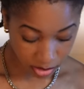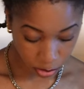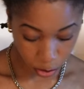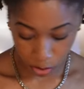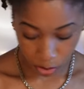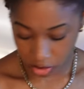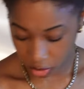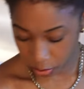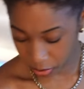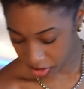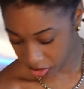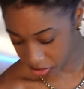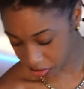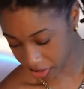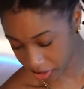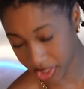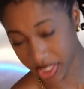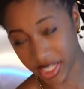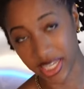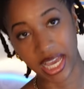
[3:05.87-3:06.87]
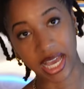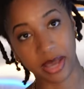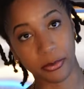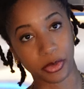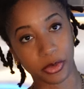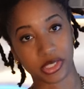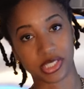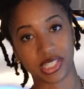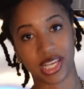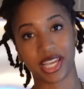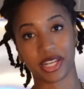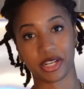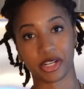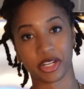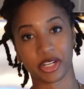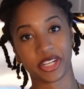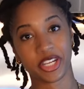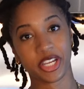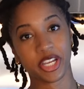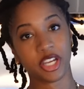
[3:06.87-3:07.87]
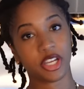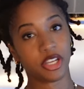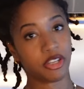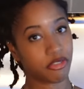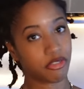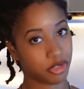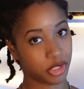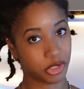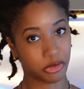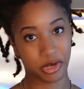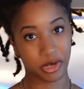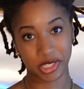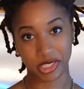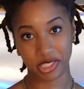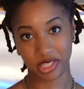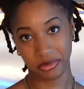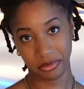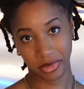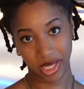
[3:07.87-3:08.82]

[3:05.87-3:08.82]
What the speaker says: will be drinking apple cider for the rest of the